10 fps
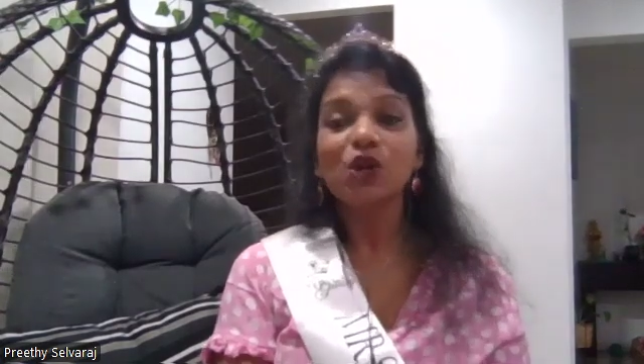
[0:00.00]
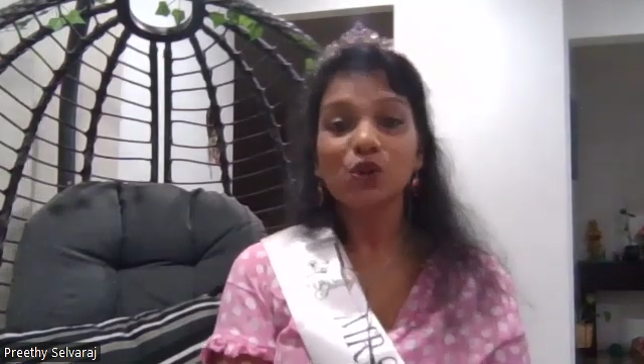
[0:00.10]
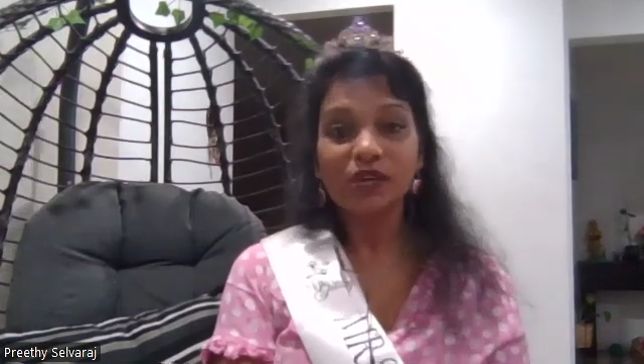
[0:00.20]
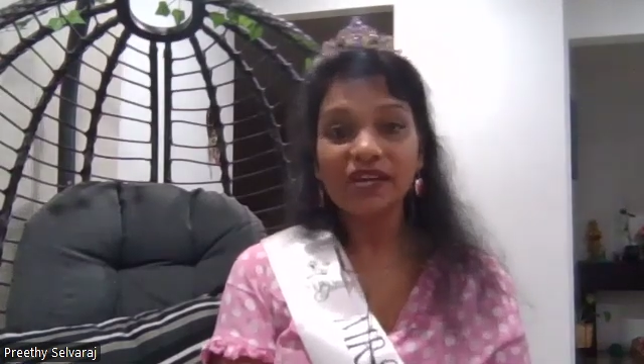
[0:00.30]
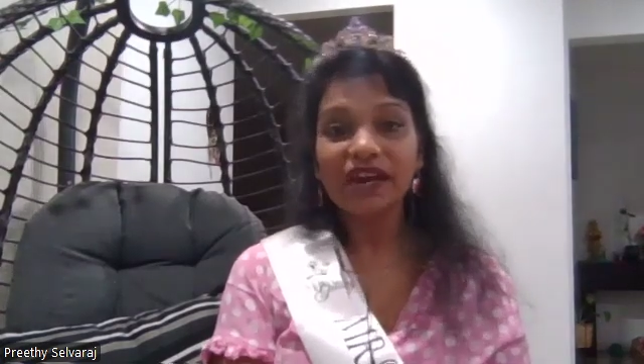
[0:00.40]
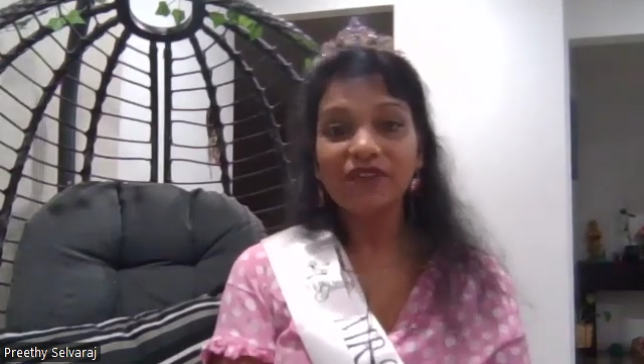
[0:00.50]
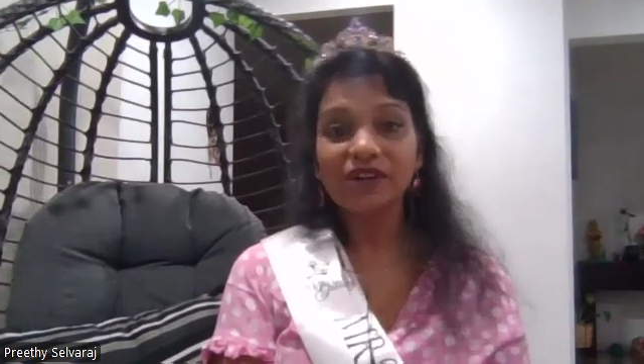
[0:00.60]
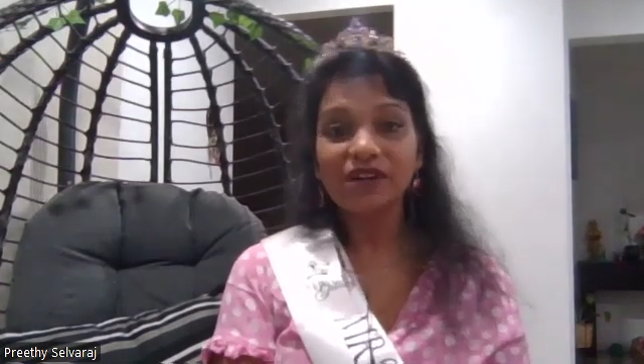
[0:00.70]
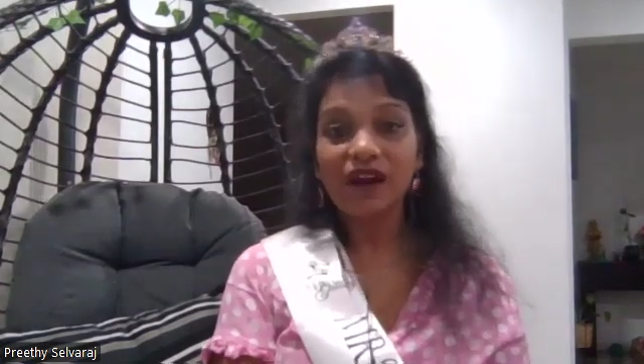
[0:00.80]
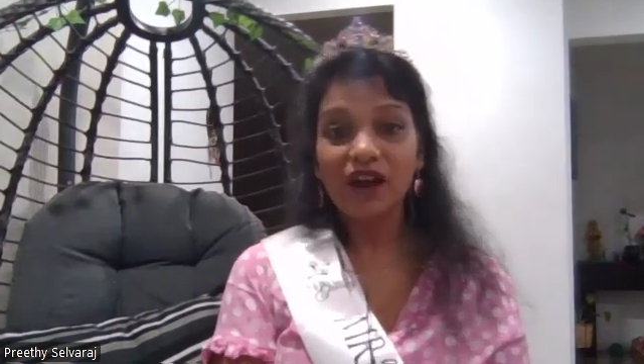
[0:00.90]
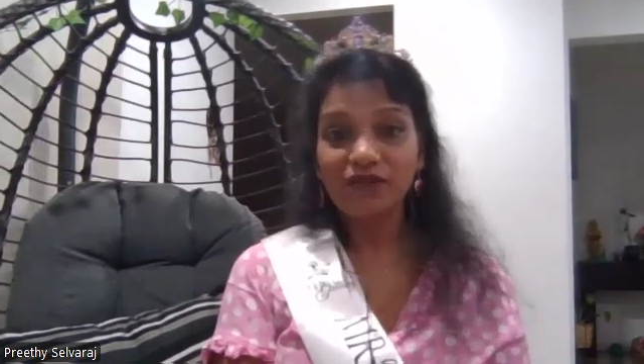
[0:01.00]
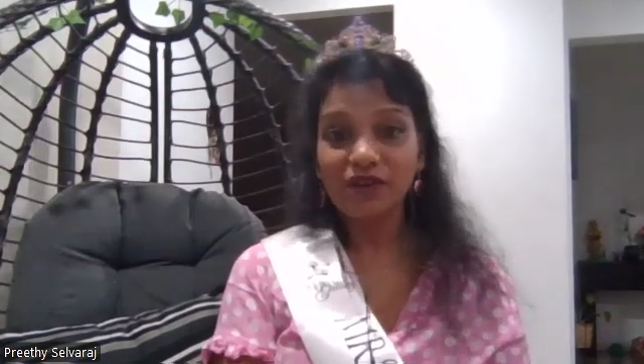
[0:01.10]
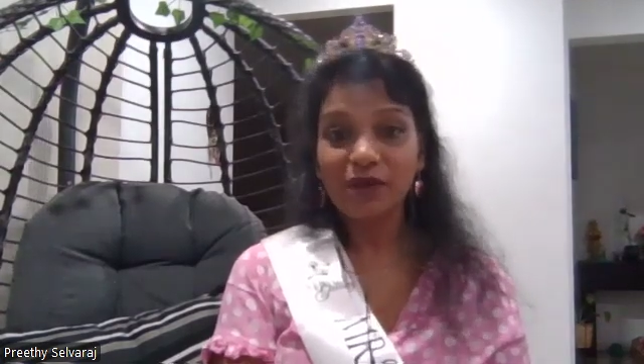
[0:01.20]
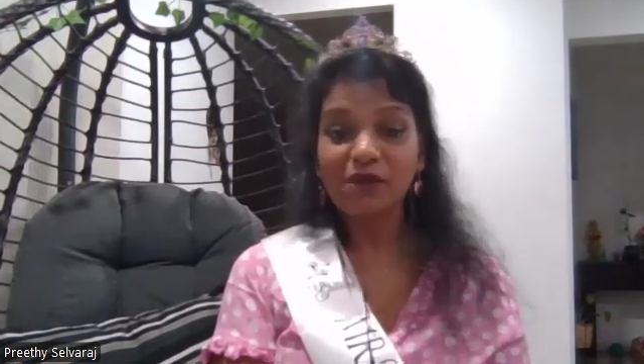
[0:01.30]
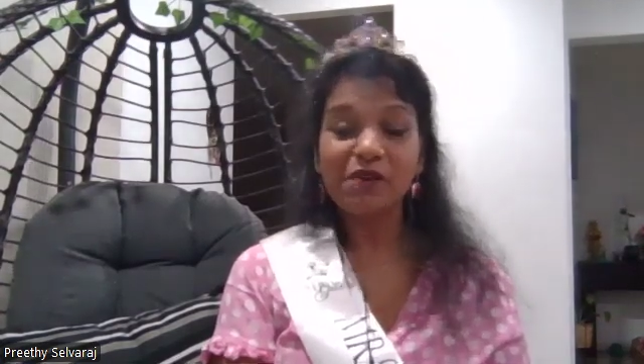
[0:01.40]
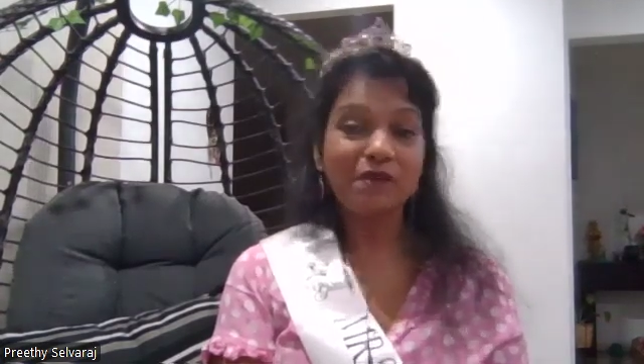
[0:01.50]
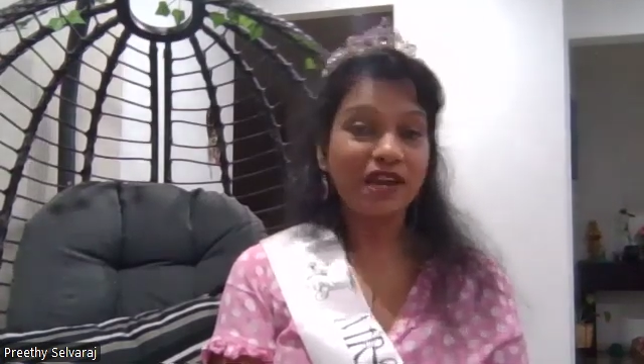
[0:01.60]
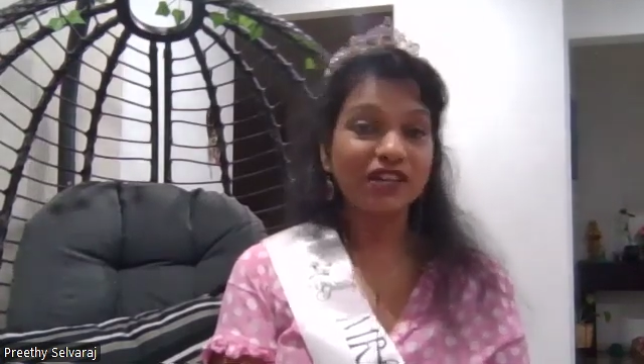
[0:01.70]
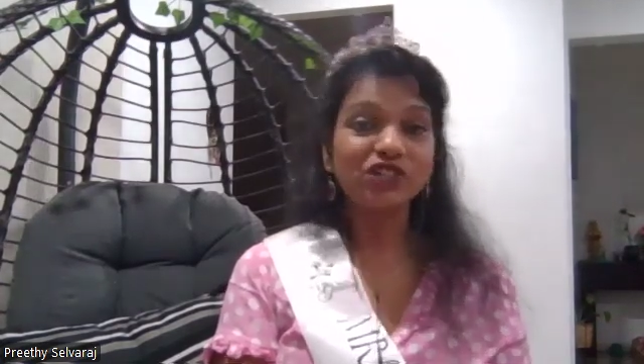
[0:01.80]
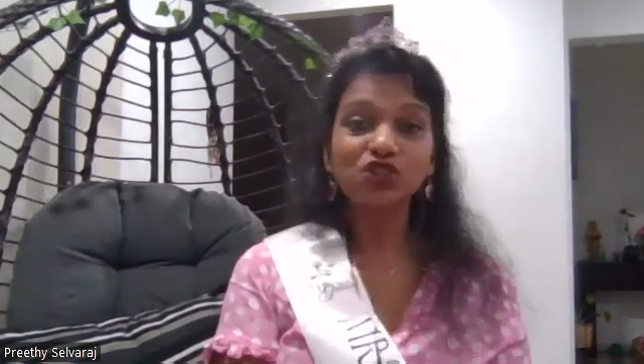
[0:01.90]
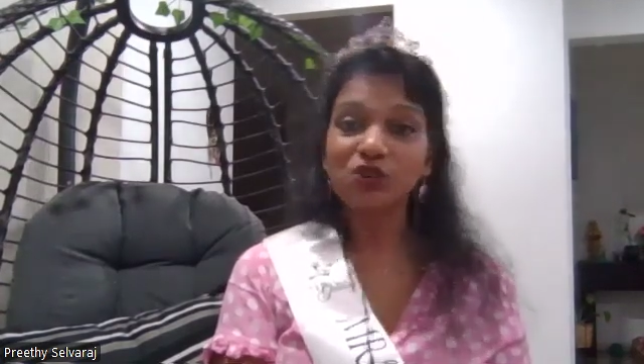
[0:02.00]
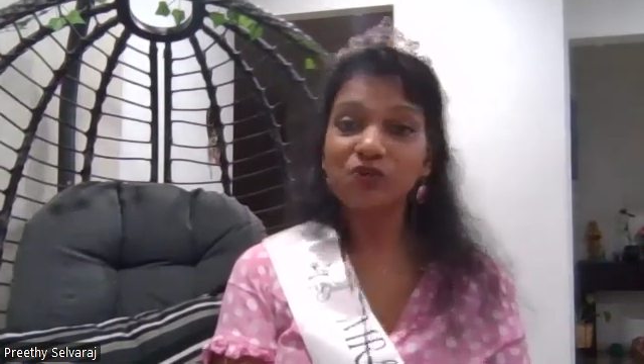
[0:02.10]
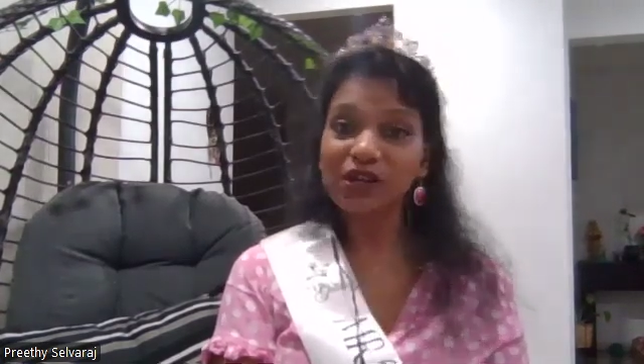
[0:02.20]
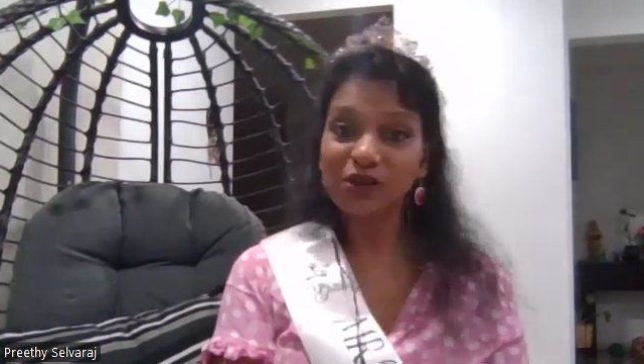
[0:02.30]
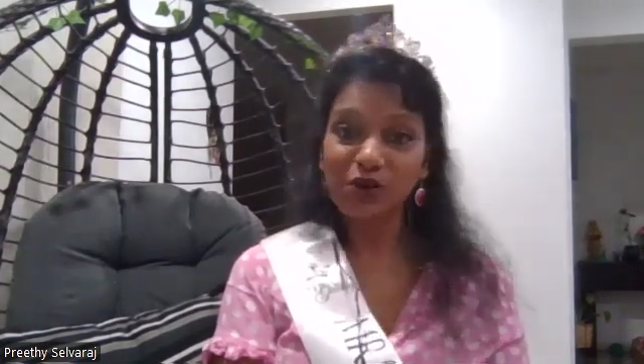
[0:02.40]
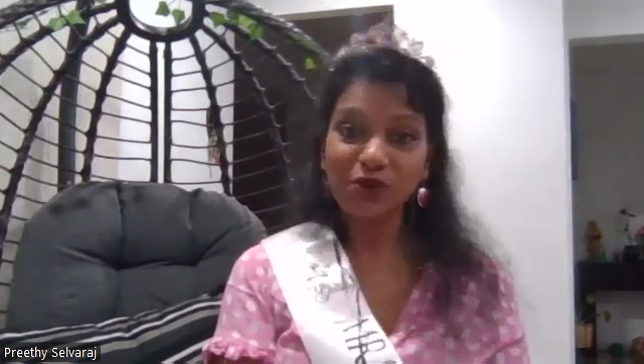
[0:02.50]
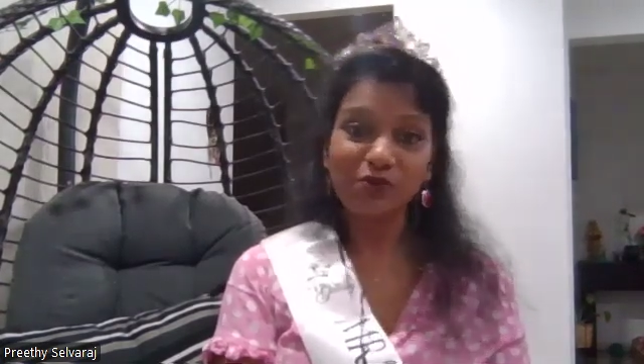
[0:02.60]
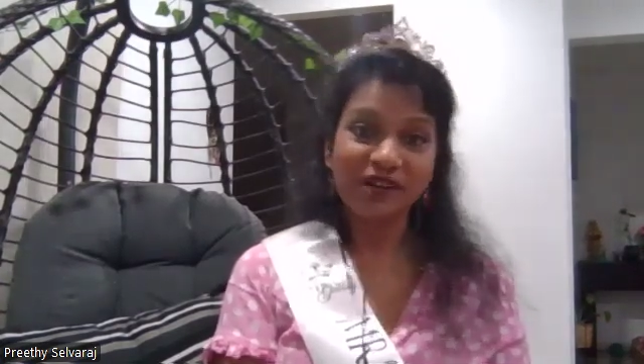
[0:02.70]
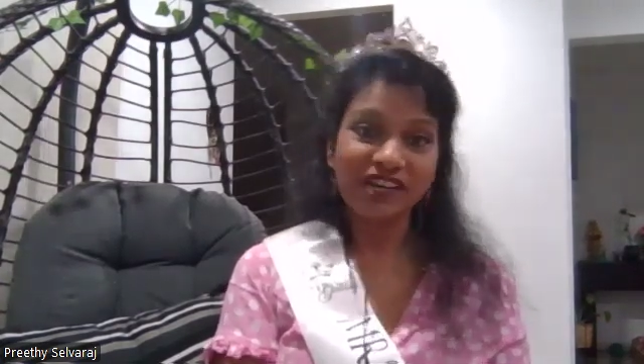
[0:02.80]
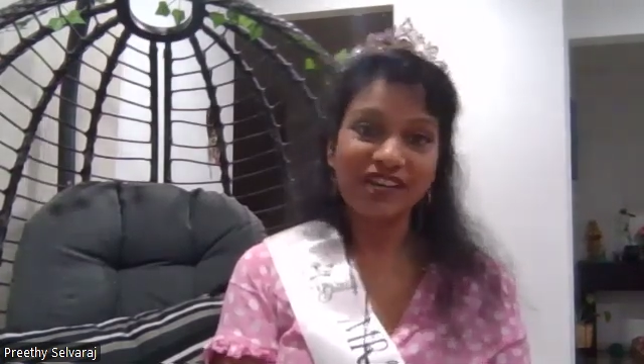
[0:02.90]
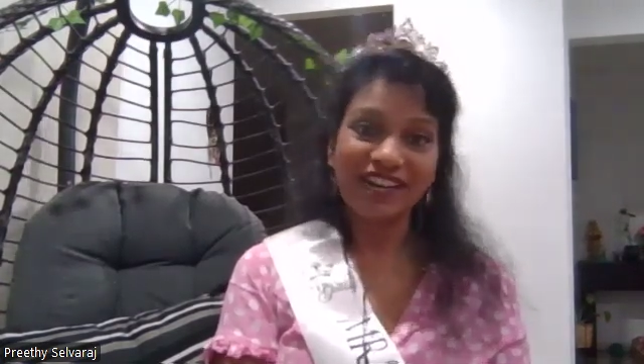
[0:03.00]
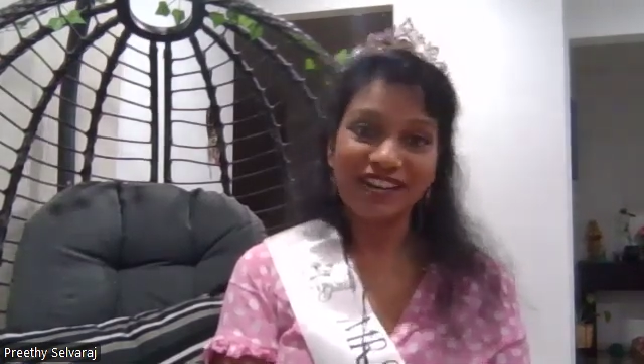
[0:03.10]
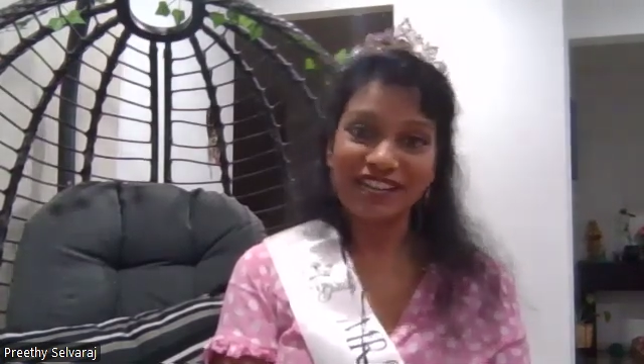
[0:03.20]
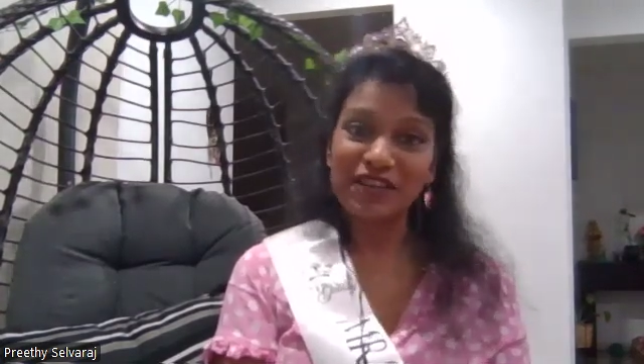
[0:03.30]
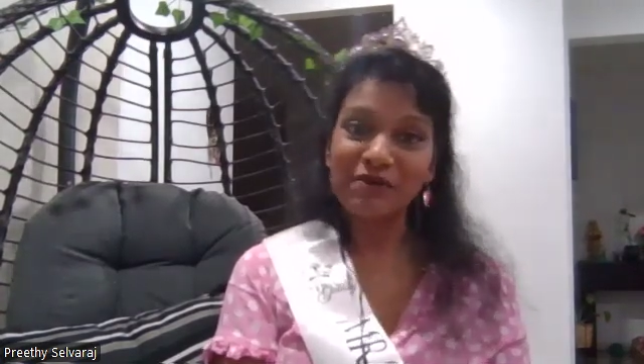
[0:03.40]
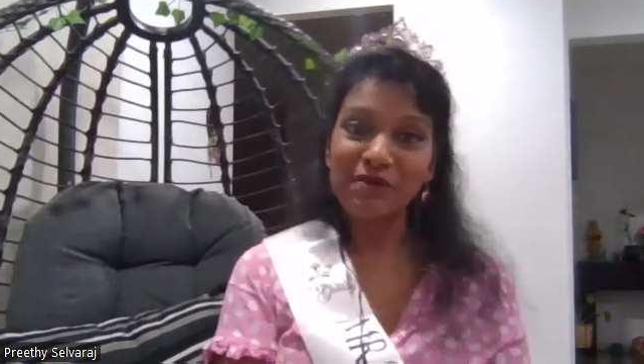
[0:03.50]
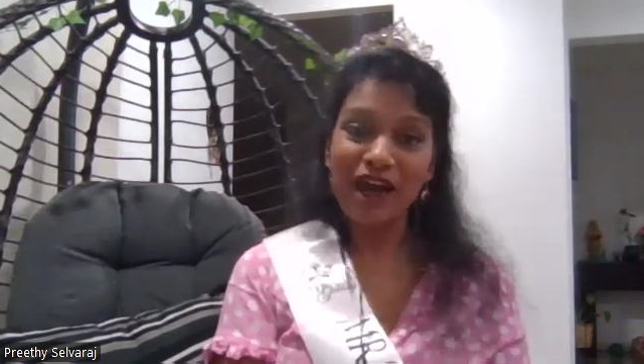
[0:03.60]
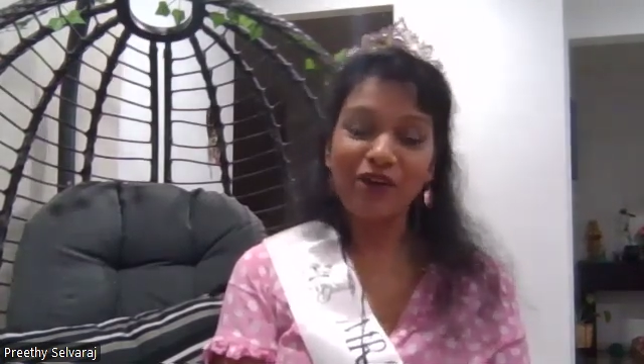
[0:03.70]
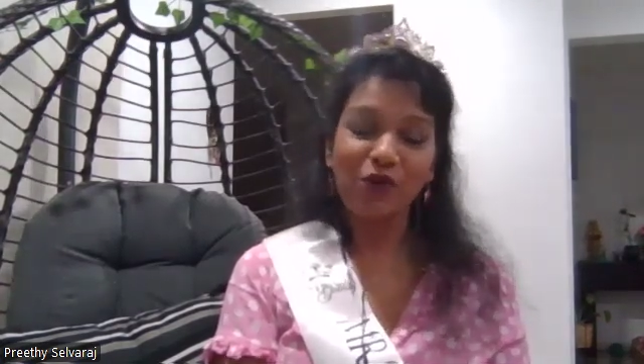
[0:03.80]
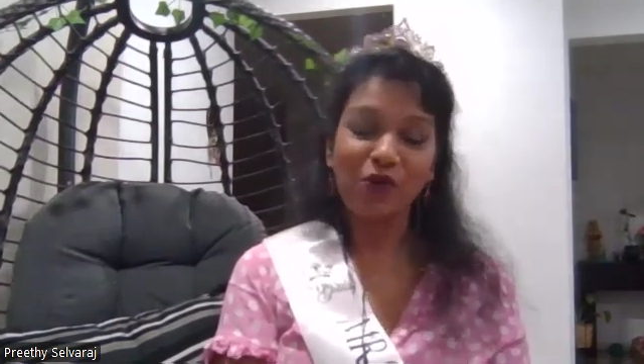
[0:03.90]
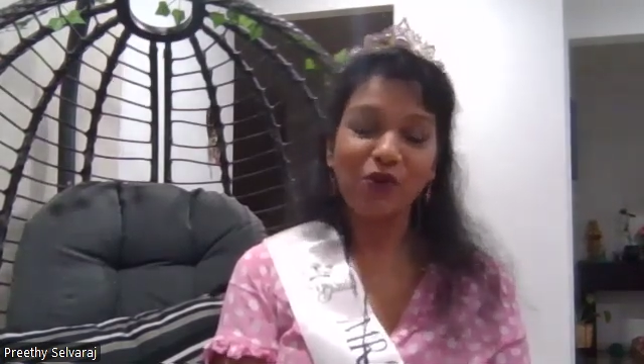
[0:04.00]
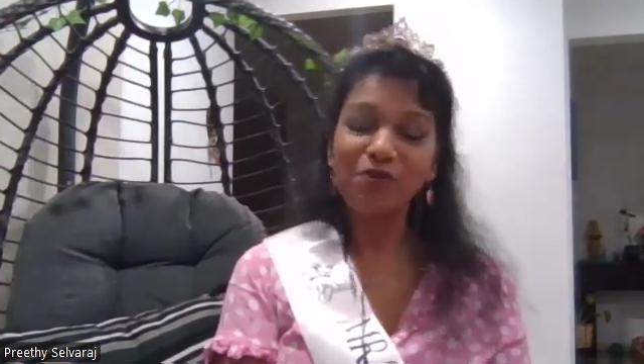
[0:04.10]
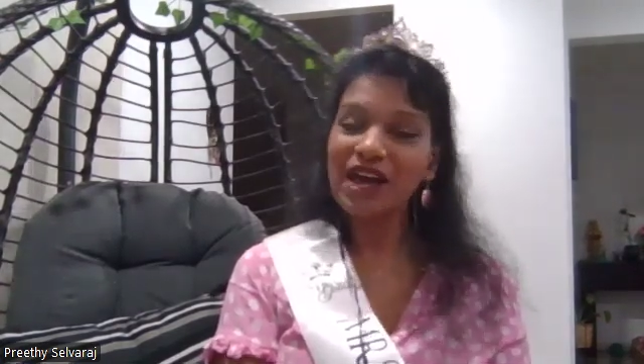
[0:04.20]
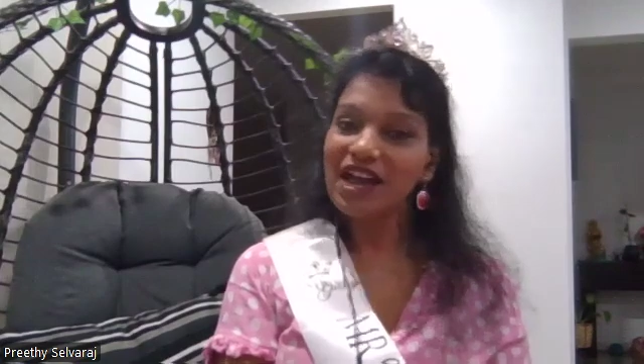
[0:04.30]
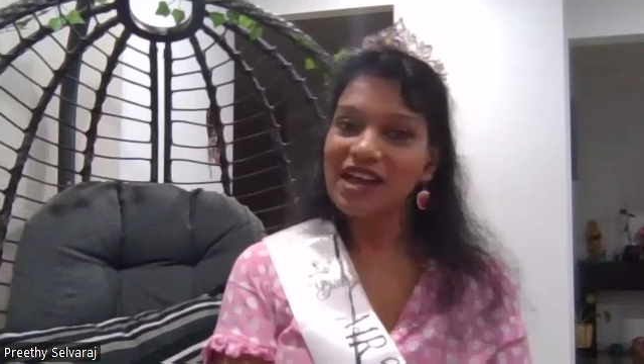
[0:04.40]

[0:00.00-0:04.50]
looking after our family, making sure we are not bringing anything back home.